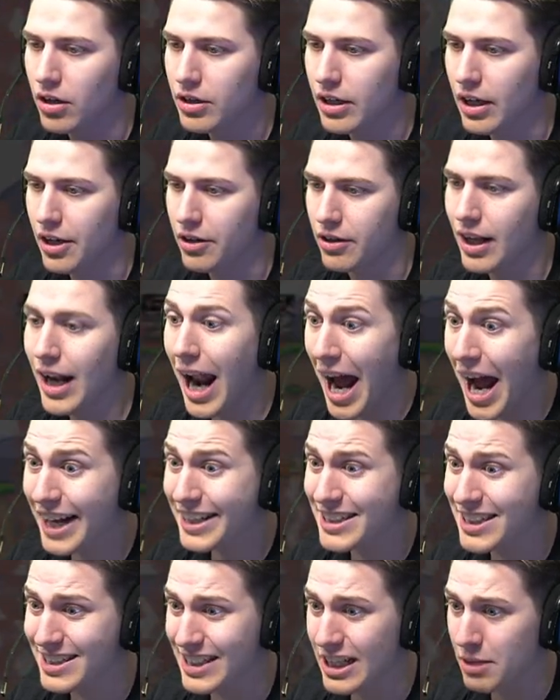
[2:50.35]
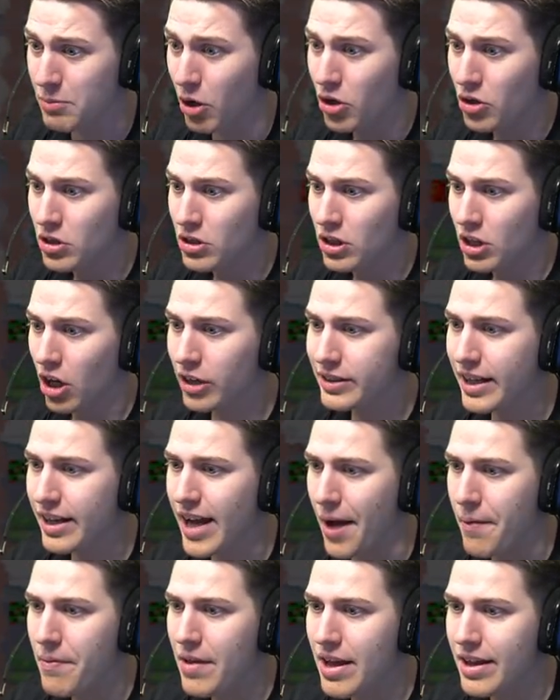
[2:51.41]
Okay, I don't like this anymore.
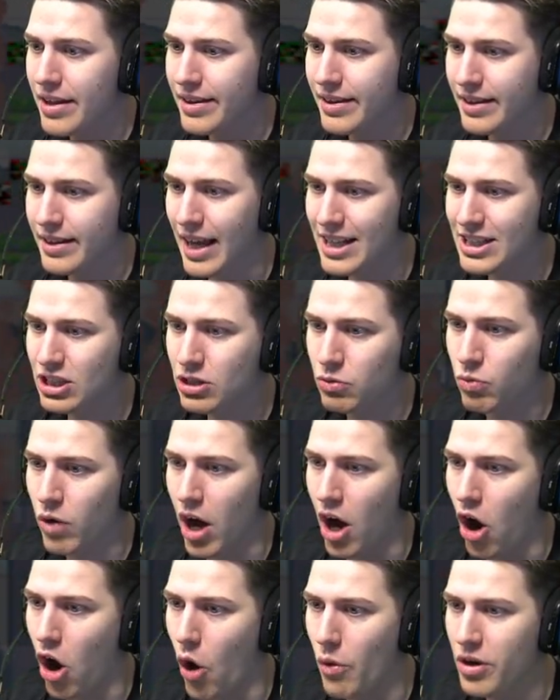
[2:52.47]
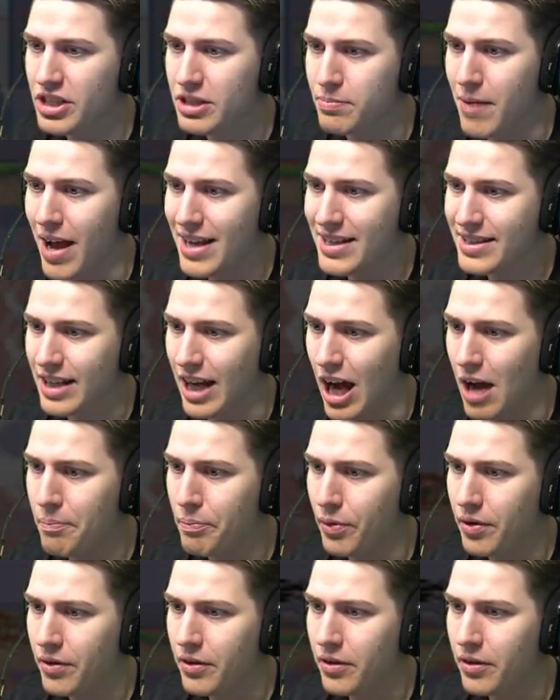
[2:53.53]
Okay, yeah. That's where I always messed up.